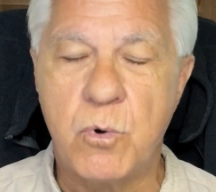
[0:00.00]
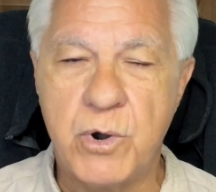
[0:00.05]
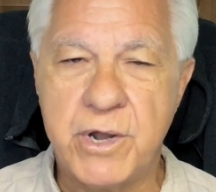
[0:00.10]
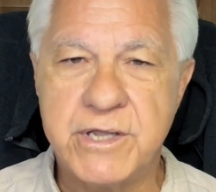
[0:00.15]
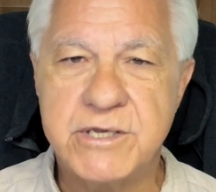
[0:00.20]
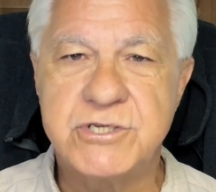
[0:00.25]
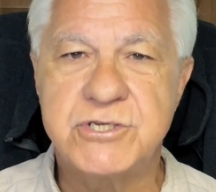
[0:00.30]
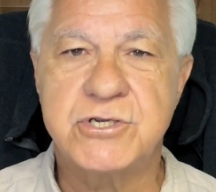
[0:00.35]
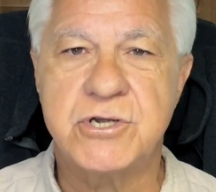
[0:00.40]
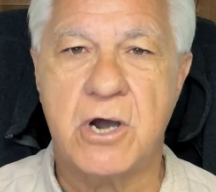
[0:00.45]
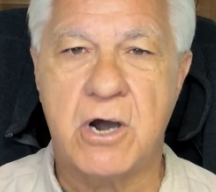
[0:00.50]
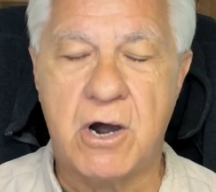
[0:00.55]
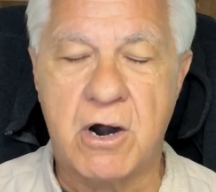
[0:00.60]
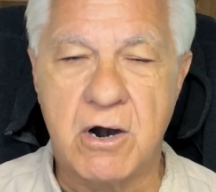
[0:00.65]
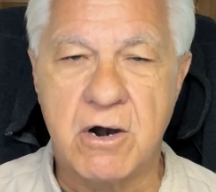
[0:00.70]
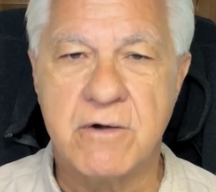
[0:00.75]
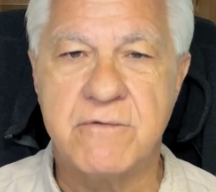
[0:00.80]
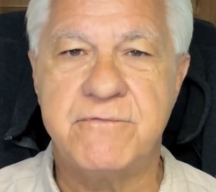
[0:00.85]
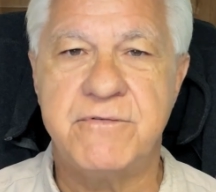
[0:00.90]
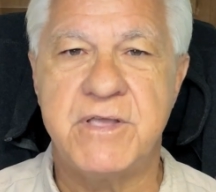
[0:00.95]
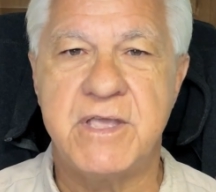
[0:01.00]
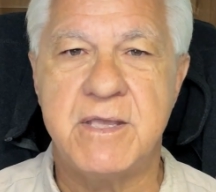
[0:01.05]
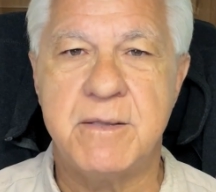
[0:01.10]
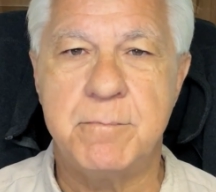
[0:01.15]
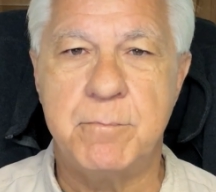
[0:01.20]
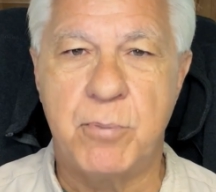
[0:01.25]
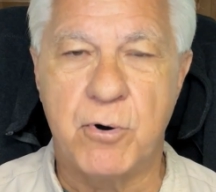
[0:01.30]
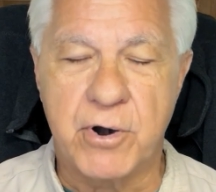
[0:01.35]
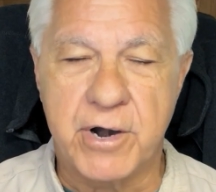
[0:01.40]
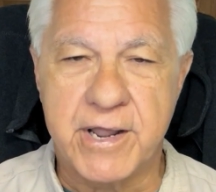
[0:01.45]
which
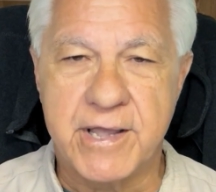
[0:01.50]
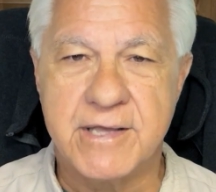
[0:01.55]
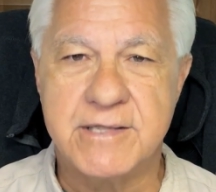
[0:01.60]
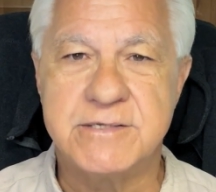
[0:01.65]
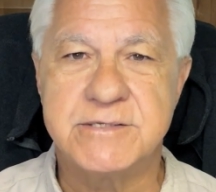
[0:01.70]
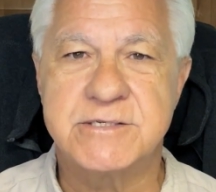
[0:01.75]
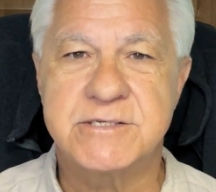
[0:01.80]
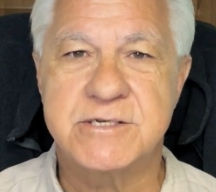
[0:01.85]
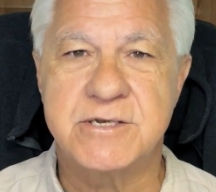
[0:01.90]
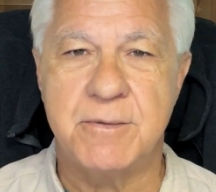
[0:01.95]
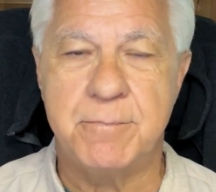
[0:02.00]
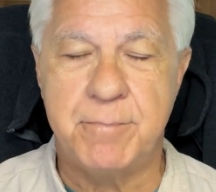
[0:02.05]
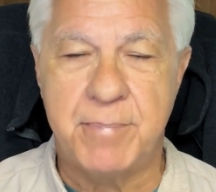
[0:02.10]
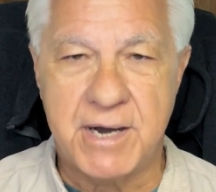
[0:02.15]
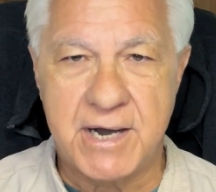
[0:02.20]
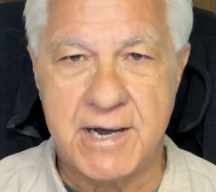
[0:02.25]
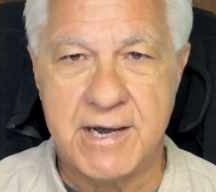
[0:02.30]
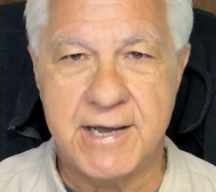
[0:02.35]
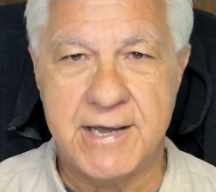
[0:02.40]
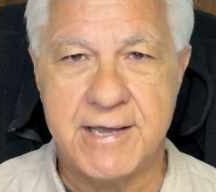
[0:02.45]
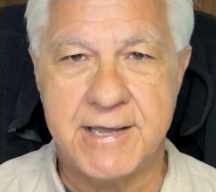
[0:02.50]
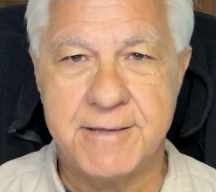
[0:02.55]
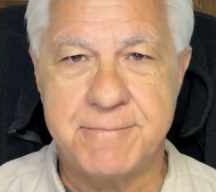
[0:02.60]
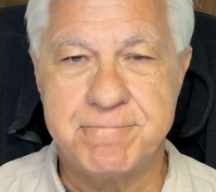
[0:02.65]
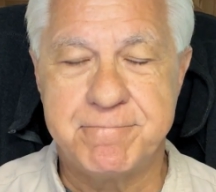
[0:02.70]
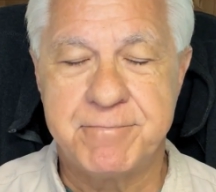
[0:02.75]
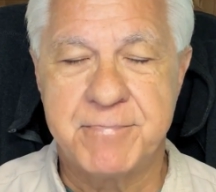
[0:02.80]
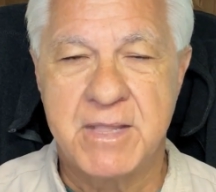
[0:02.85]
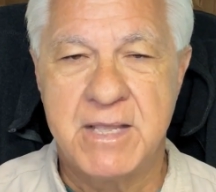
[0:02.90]
RV brands to buy.